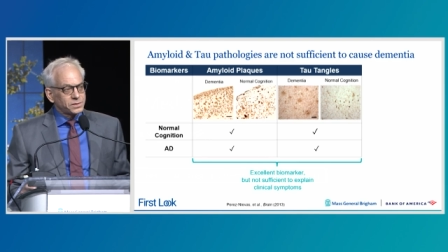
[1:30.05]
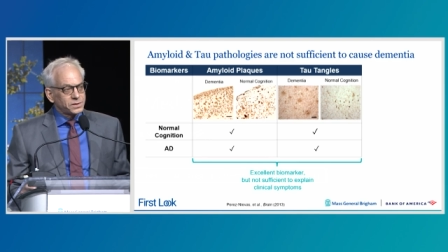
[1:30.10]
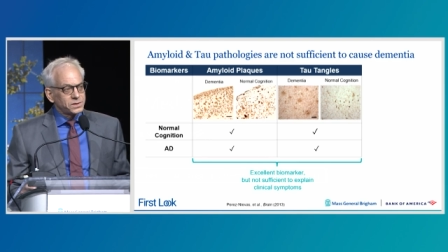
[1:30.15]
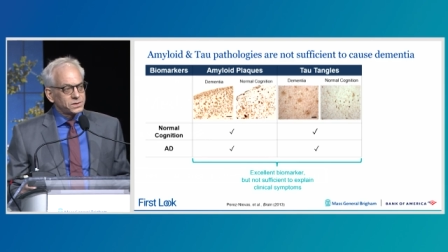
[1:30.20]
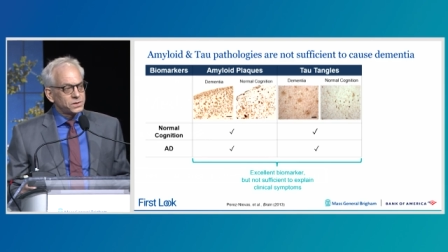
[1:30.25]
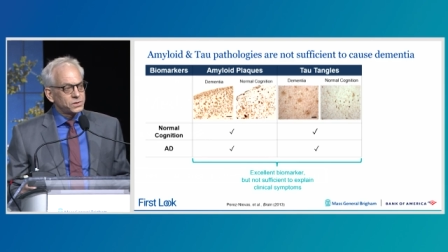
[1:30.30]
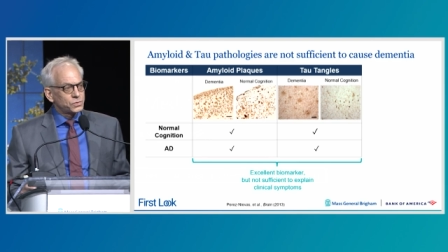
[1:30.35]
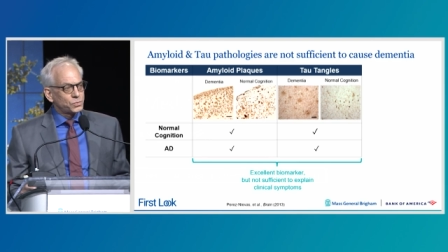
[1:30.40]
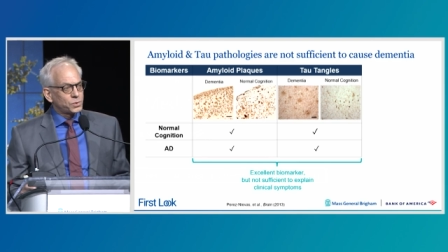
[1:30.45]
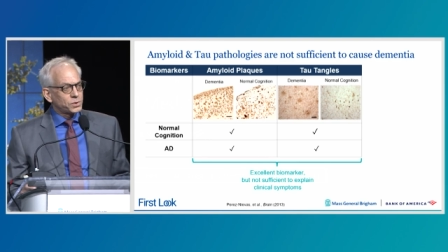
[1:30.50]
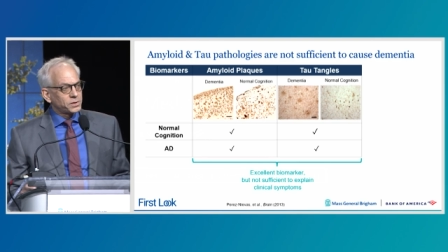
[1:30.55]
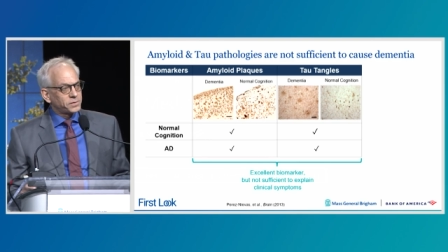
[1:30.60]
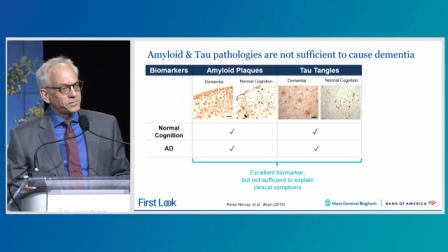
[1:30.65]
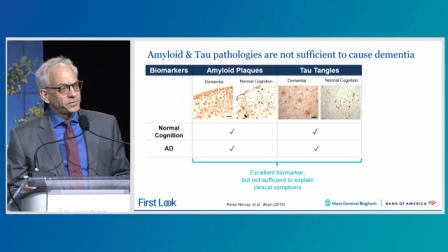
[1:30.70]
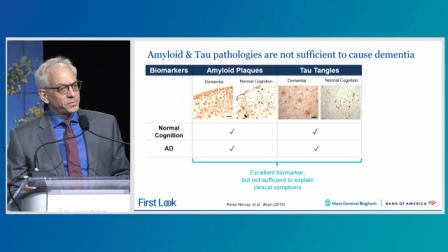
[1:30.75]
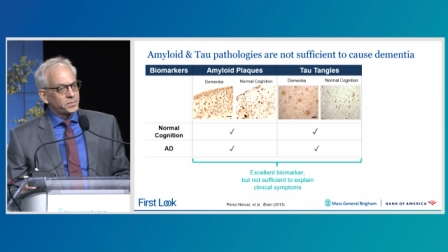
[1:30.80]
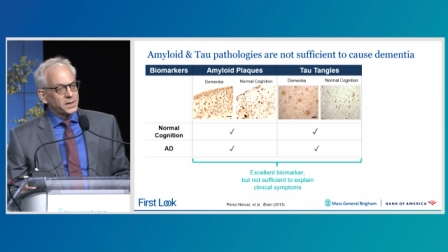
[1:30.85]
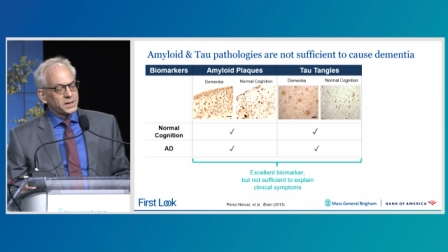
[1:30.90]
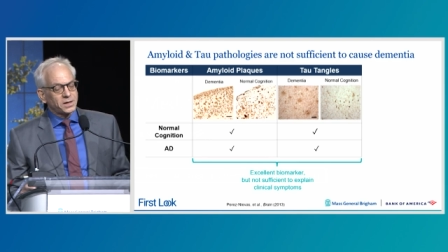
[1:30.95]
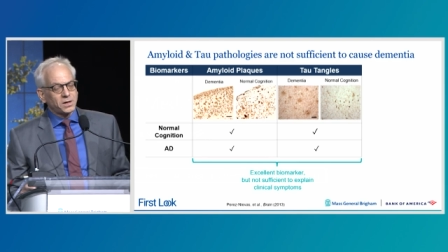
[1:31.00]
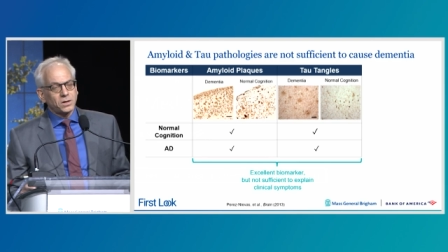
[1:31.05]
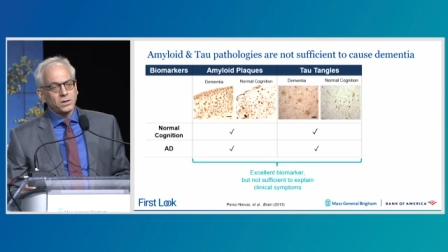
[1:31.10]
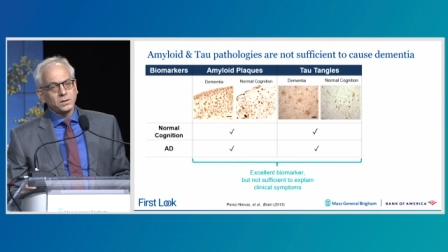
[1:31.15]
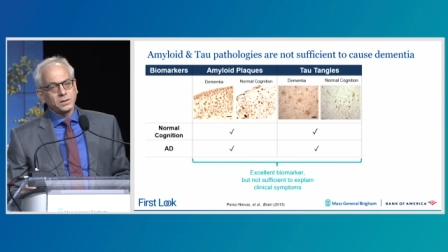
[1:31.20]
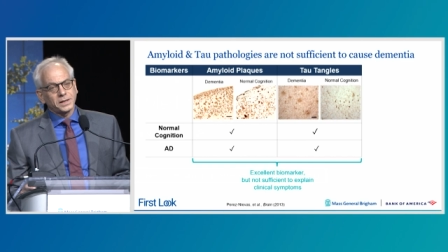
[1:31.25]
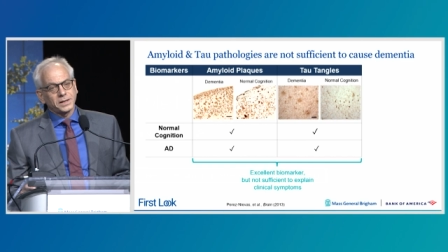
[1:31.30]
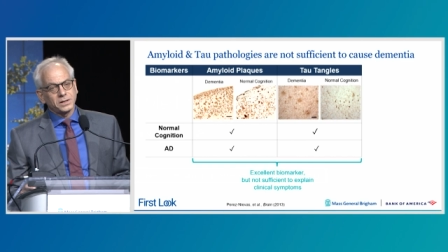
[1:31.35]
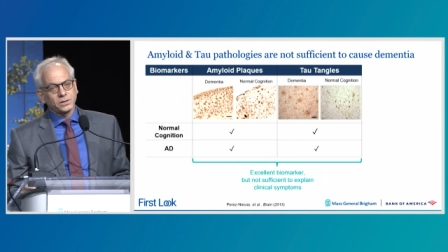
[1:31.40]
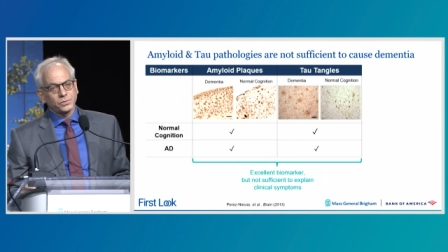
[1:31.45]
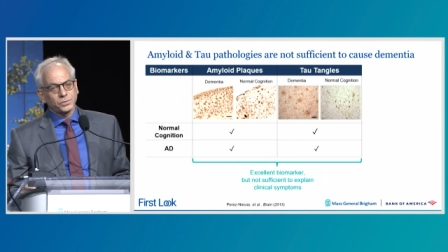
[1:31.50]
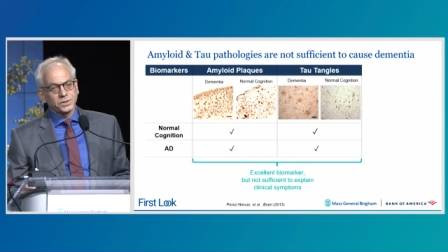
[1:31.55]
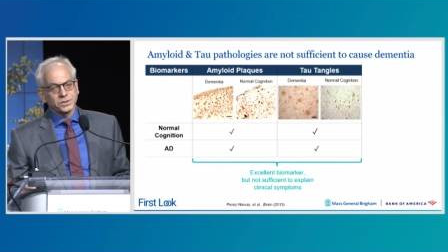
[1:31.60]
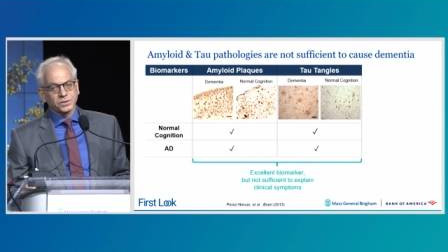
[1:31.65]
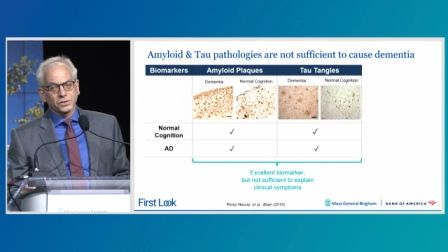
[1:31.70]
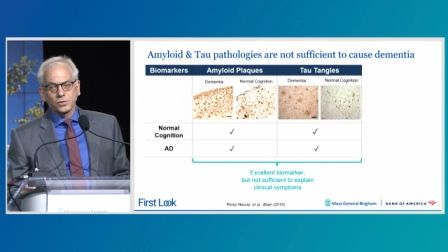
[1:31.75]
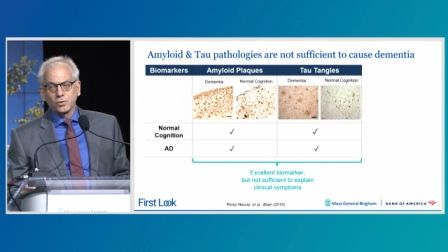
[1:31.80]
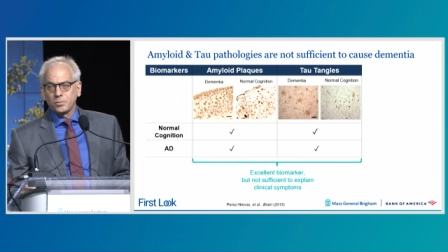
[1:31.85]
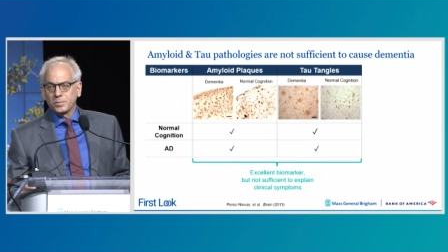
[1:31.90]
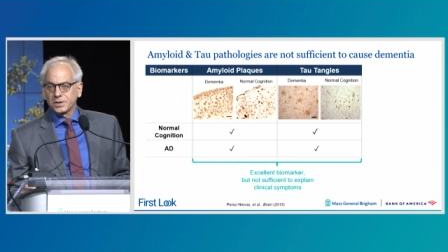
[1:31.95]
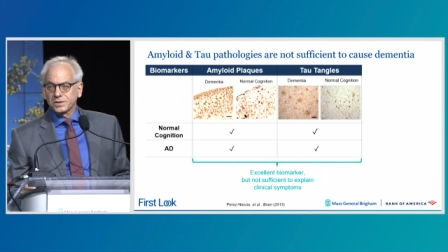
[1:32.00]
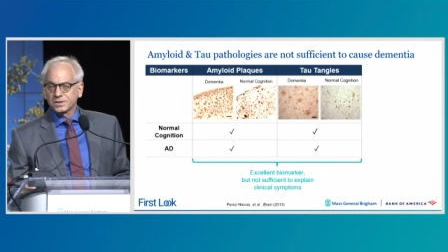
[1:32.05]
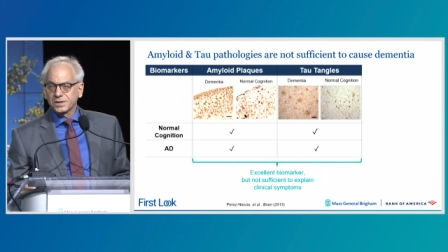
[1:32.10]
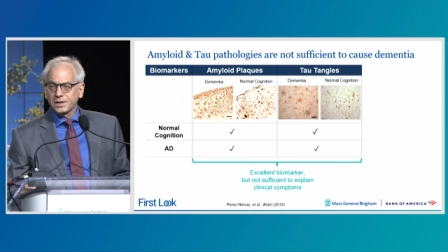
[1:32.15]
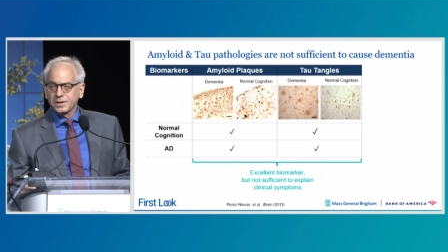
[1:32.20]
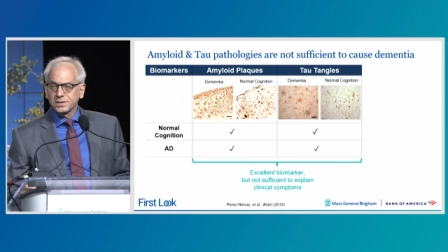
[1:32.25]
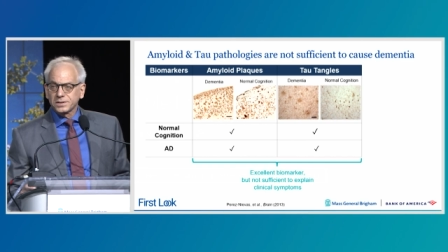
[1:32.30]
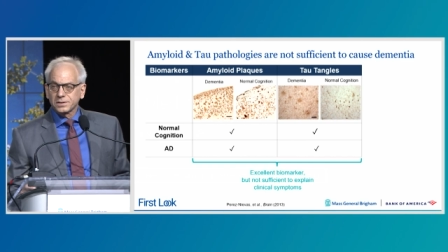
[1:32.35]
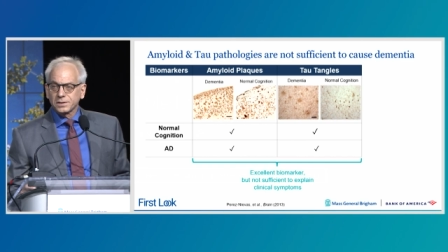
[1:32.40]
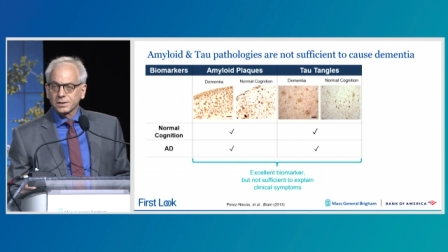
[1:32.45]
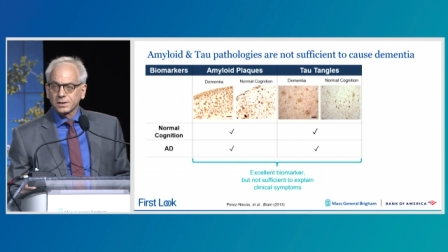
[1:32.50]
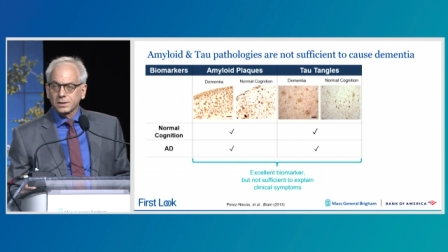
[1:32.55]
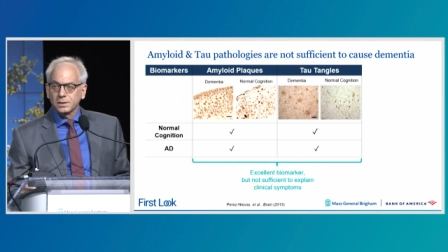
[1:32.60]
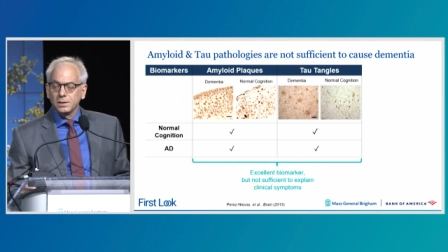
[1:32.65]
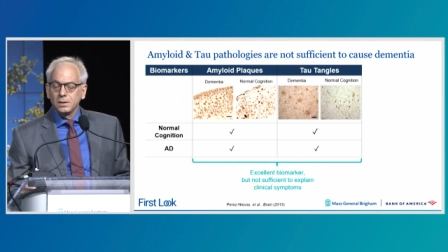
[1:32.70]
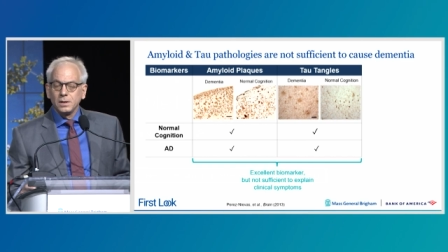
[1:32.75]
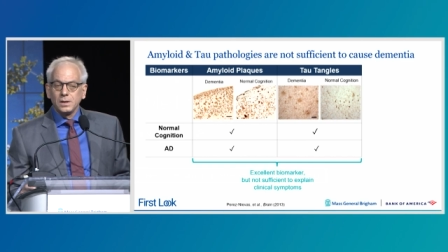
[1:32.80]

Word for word: This is work from my colleague, Teresa Gomez-Isla,